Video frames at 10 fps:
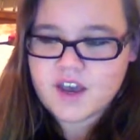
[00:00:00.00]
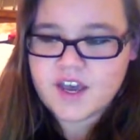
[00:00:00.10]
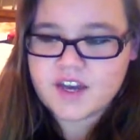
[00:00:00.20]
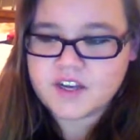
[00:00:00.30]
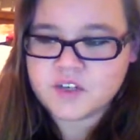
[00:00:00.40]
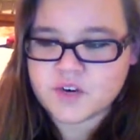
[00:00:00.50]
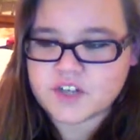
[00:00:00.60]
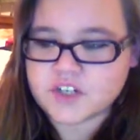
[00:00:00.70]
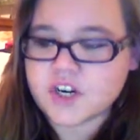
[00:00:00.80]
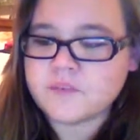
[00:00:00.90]
Hidden
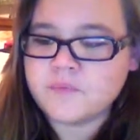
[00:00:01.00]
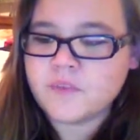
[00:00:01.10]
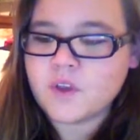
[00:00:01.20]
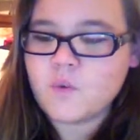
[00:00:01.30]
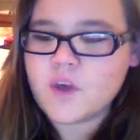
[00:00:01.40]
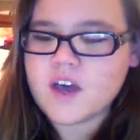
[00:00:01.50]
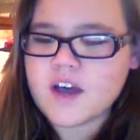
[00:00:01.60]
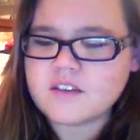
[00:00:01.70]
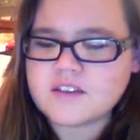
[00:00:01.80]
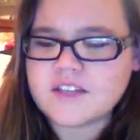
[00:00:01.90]
treasure. We
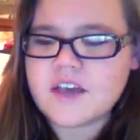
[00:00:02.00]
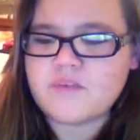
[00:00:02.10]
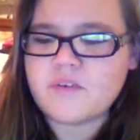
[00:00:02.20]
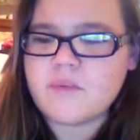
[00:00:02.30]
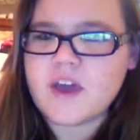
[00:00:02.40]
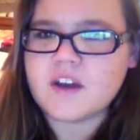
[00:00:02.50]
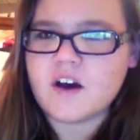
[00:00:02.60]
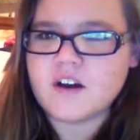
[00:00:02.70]
got this lamp from Aunt